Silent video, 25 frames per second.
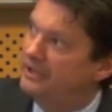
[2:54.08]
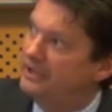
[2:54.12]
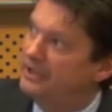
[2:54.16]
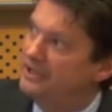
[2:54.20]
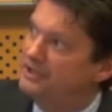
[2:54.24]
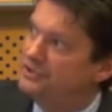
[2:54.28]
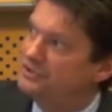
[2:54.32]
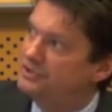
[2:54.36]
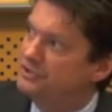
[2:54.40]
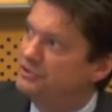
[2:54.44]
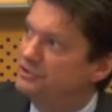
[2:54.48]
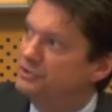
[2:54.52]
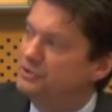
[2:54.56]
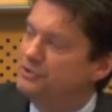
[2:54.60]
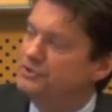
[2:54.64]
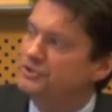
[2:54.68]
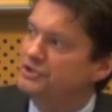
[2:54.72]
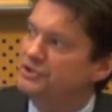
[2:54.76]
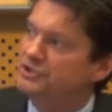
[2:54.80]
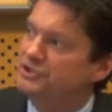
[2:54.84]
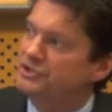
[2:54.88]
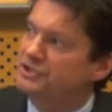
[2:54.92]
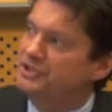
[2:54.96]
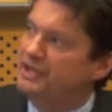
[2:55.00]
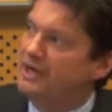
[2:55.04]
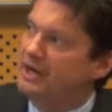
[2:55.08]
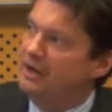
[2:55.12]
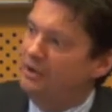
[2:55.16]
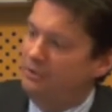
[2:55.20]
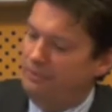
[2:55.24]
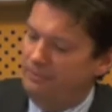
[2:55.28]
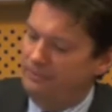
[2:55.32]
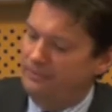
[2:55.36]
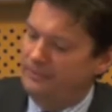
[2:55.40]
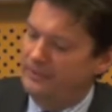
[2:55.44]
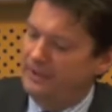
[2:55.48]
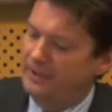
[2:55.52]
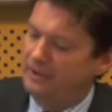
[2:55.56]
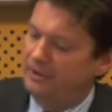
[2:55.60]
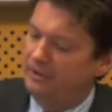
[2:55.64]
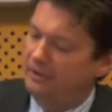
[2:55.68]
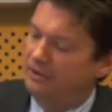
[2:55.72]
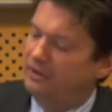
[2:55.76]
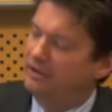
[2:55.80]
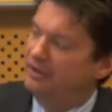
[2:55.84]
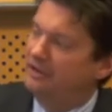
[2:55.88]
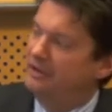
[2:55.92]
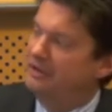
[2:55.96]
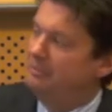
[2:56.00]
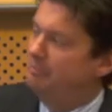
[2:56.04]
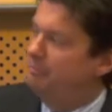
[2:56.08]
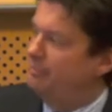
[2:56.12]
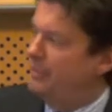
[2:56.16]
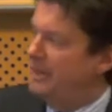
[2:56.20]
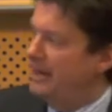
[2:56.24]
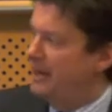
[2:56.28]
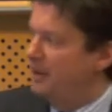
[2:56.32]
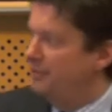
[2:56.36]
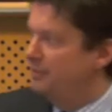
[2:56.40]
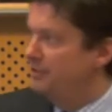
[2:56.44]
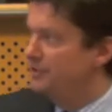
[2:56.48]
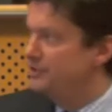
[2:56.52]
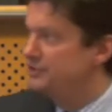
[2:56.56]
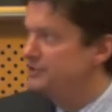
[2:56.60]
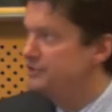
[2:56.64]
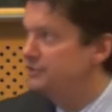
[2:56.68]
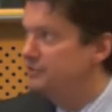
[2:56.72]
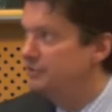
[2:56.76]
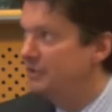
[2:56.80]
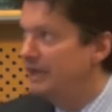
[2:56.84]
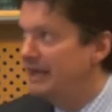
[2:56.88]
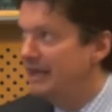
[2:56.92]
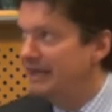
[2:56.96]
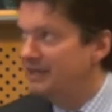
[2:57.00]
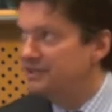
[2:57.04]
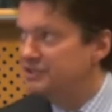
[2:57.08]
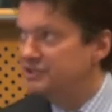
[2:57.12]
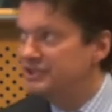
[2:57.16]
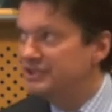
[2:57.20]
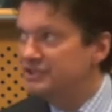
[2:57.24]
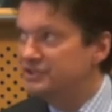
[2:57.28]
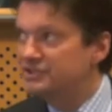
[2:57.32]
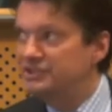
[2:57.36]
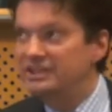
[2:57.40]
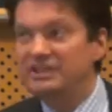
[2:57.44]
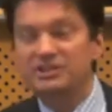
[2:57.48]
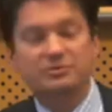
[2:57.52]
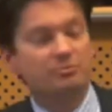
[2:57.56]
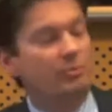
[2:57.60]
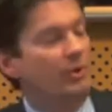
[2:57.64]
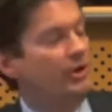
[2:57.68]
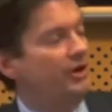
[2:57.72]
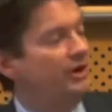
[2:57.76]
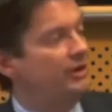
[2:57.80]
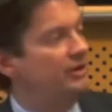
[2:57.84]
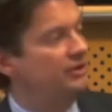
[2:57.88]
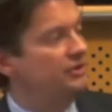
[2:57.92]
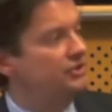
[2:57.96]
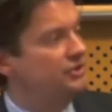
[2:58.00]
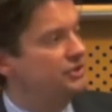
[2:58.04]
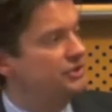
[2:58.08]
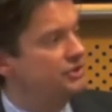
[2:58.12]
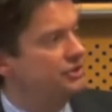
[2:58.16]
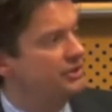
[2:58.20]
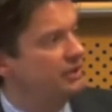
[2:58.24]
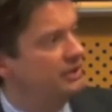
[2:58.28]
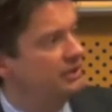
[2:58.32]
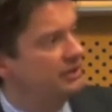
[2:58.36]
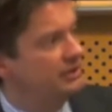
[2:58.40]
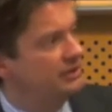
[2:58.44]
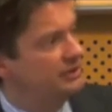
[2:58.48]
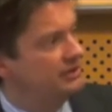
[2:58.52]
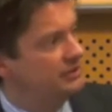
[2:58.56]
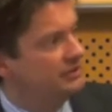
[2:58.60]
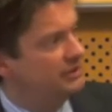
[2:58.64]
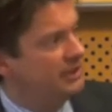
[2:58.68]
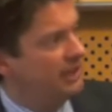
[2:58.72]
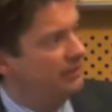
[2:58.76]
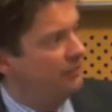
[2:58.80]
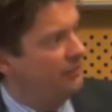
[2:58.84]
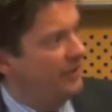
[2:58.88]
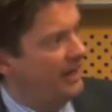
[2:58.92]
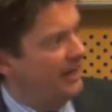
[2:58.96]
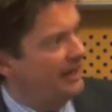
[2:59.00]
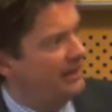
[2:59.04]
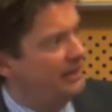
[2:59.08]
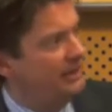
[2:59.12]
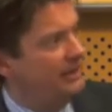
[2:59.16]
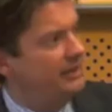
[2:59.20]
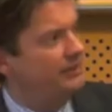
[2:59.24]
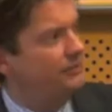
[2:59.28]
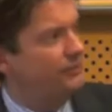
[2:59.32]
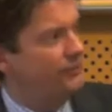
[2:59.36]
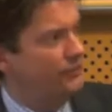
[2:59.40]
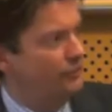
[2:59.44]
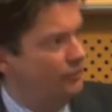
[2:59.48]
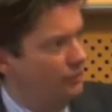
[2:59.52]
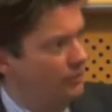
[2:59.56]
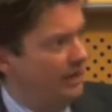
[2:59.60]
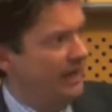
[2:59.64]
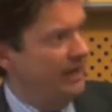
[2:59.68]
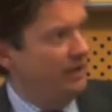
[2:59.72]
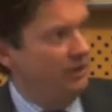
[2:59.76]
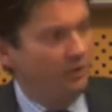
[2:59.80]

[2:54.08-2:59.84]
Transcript: institutions now are empowered to access these markets directly through